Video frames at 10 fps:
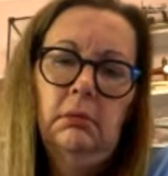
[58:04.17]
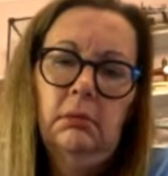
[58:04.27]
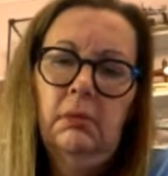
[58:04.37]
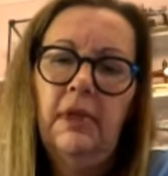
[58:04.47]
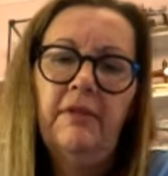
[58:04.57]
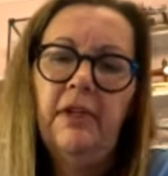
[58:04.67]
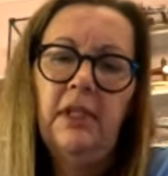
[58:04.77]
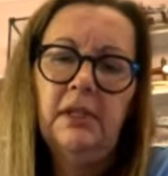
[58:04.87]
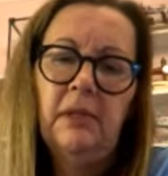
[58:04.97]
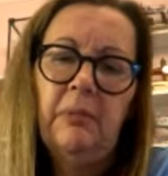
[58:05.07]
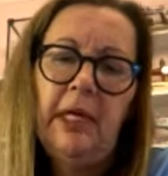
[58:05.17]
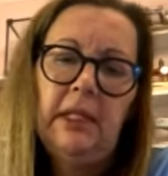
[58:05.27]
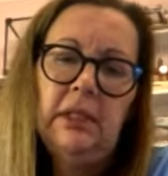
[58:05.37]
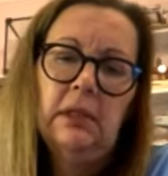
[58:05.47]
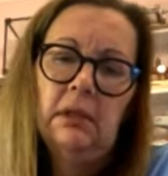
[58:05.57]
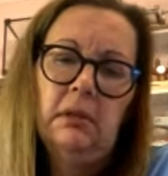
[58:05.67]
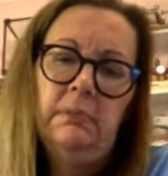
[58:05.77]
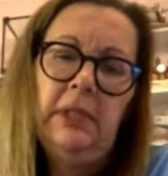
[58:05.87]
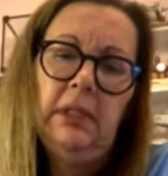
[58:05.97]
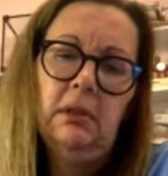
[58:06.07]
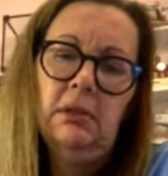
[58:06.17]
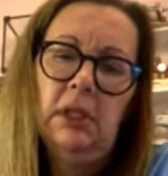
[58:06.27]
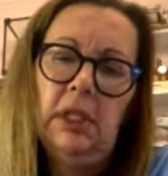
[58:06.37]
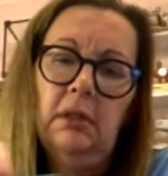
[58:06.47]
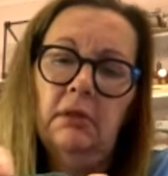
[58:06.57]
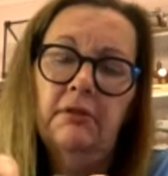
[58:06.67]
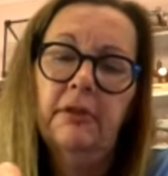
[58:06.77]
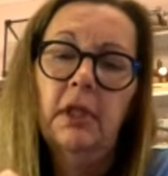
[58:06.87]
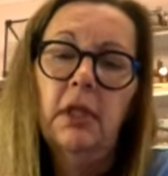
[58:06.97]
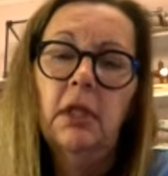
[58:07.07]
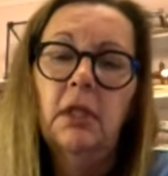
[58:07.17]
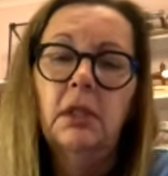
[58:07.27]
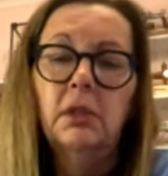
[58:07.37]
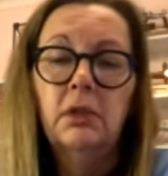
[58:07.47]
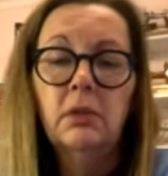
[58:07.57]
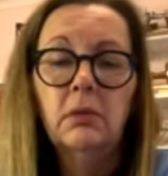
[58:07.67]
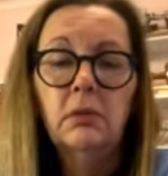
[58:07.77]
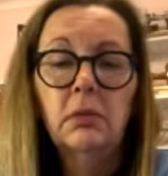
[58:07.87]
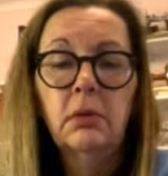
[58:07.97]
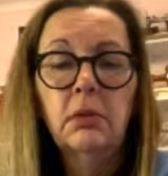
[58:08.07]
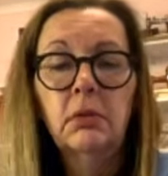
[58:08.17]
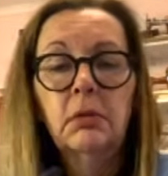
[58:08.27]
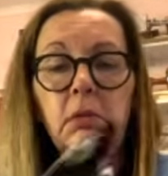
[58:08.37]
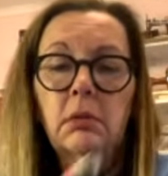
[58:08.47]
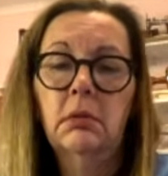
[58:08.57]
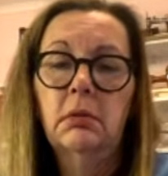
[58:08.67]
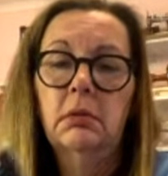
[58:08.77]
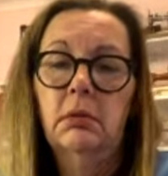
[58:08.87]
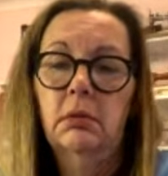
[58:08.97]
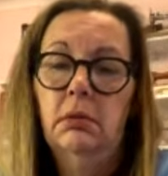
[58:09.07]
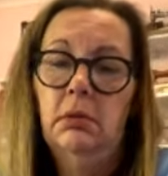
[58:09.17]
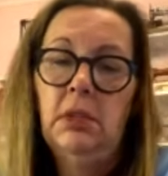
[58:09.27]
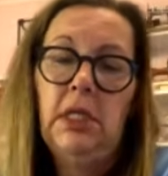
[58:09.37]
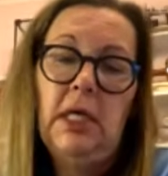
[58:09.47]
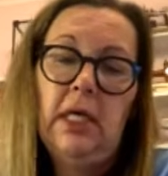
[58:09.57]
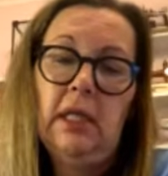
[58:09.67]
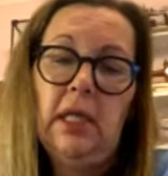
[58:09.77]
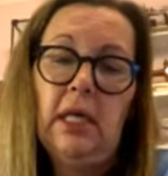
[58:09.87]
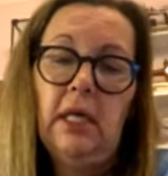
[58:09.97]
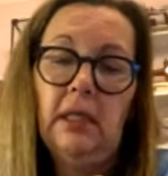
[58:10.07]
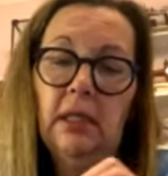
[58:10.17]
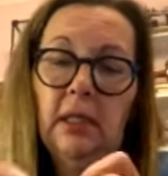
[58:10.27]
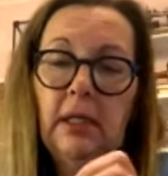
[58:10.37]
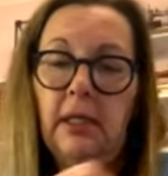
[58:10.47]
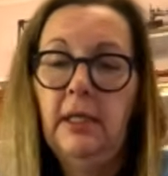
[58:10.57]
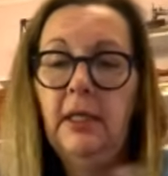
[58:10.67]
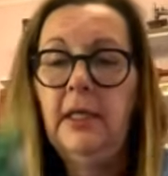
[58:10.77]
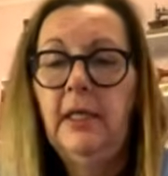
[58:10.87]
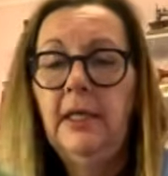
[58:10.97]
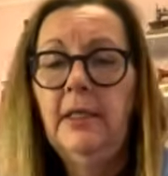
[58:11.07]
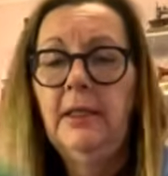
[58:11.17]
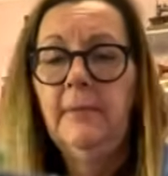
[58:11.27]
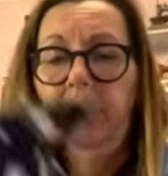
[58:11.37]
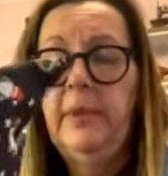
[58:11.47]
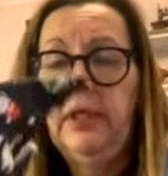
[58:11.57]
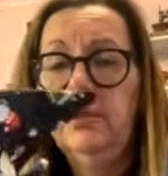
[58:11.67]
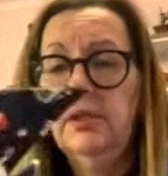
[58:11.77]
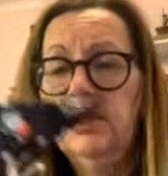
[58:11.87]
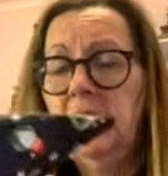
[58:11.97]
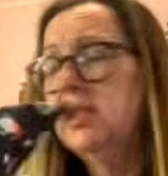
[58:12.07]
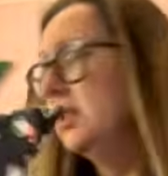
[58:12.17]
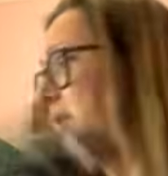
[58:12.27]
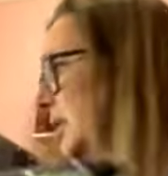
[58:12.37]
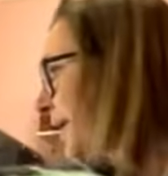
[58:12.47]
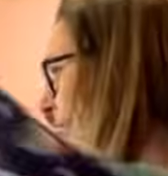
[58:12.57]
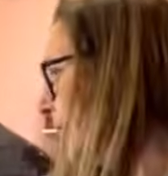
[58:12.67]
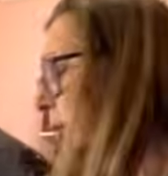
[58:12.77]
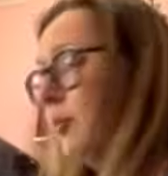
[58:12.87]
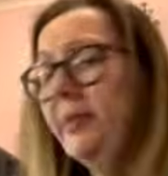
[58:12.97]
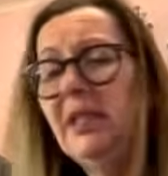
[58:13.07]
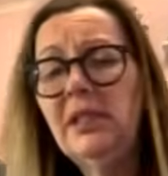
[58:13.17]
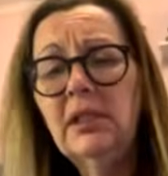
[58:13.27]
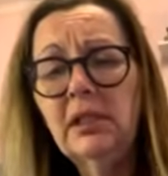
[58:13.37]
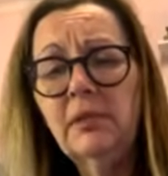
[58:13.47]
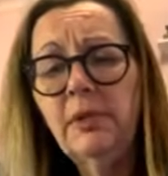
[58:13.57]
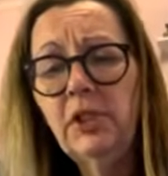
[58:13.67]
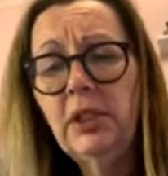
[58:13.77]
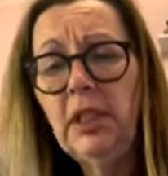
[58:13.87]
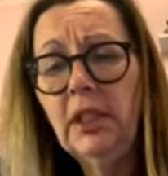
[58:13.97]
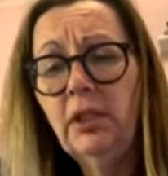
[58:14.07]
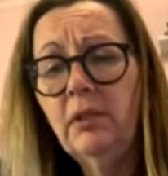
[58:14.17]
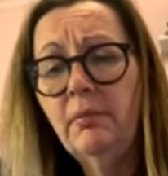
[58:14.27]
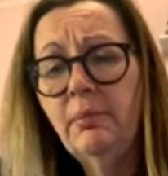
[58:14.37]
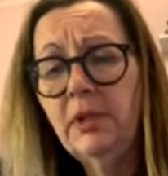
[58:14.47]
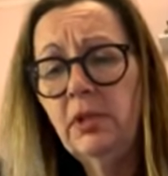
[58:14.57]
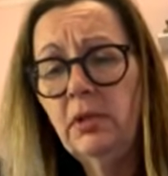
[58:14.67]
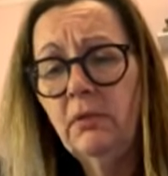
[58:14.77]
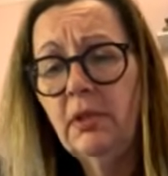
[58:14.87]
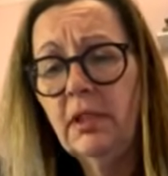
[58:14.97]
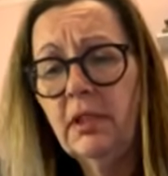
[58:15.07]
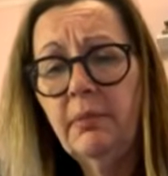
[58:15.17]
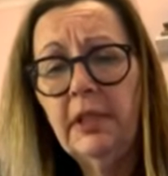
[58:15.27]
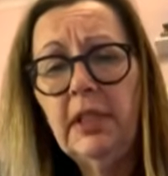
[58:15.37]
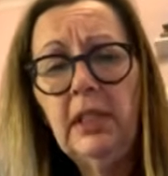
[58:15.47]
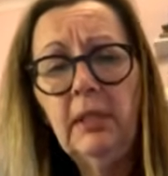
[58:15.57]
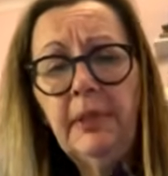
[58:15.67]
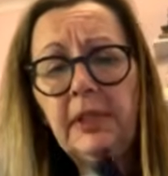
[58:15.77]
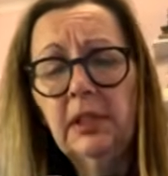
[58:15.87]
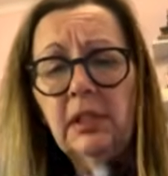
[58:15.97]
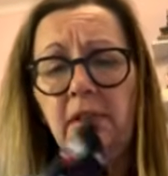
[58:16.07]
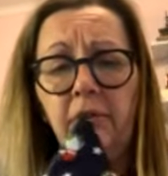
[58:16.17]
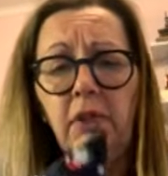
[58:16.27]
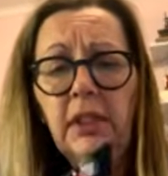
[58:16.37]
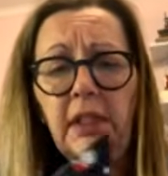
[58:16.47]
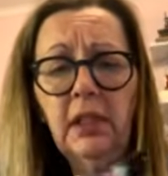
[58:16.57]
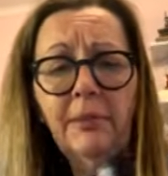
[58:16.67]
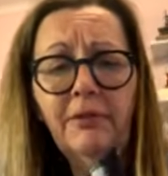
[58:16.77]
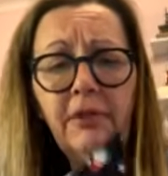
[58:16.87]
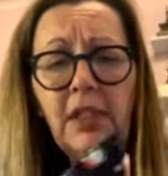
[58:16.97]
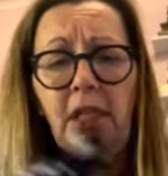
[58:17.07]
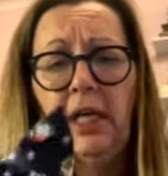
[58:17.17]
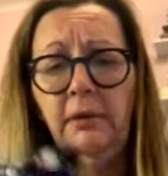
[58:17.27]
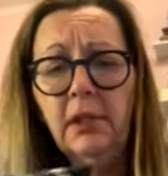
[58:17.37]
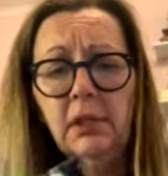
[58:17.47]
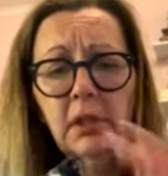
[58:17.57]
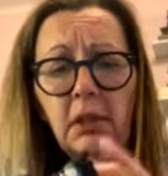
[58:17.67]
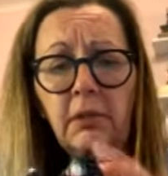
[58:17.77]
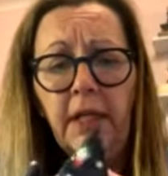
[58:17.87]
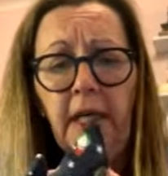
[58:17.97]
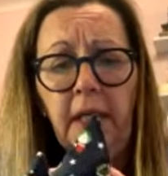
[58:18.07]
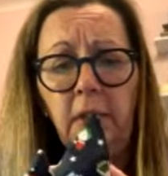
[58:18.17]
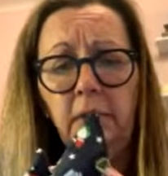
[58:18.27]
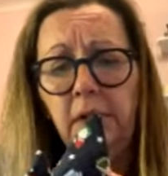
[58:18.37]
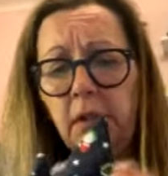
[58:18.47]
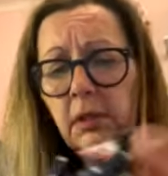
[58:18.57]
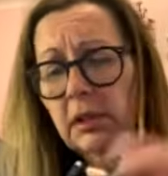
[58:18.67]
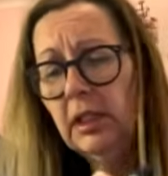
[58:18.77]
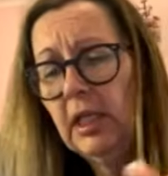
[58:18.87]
whatever it is that patents run out of. So it had that, because this is a low maintenance machine. I couldn't be doing with the Bernina business of oiling them every 8 hours and all that nonsense.